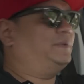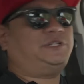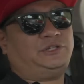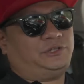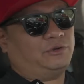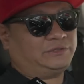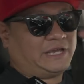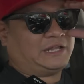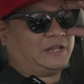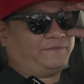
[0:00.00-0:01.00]
but you don't
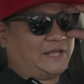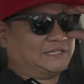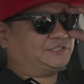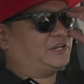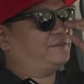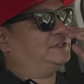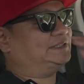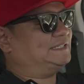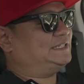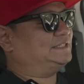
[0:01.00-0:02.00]
get advanced driver
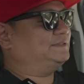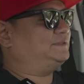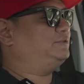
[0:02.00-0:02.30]
assist systems.